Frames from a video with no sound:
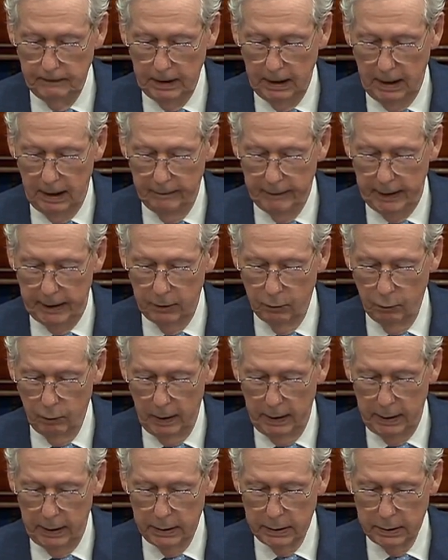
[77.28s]
I've had to
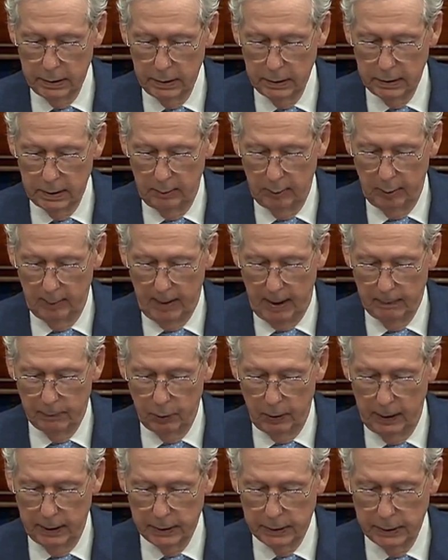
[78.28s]
raise some of my
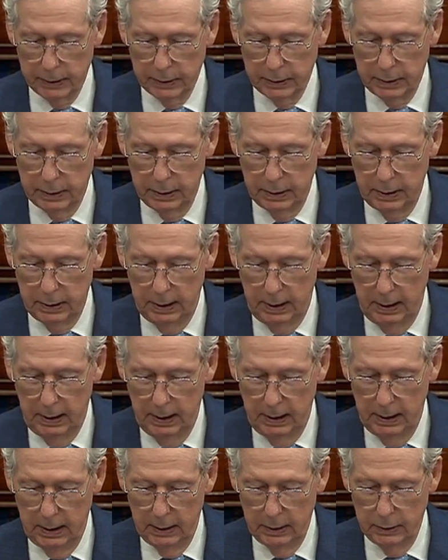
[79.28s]
prices
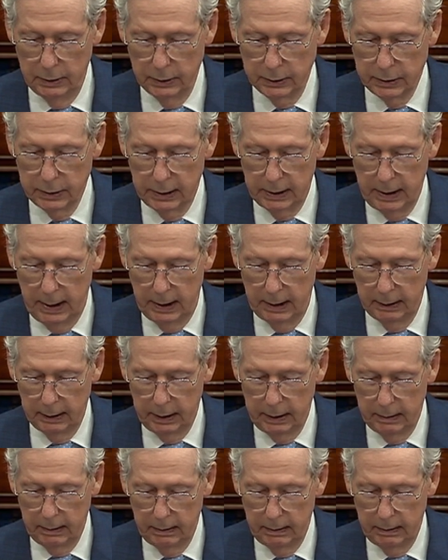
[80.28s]
just to kind of